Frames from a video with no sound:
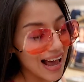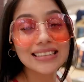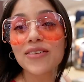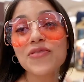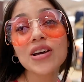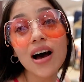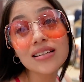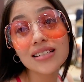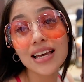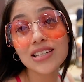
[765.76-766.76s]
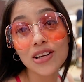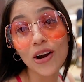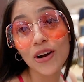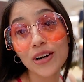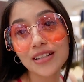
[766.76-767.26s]
As a fiance,
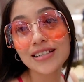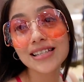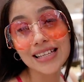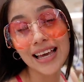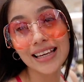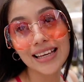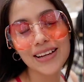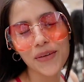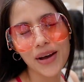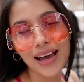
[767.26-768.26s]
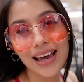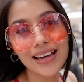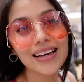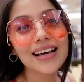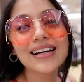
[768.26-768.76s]
sir. Just saying,
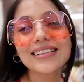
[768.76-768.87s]
okay?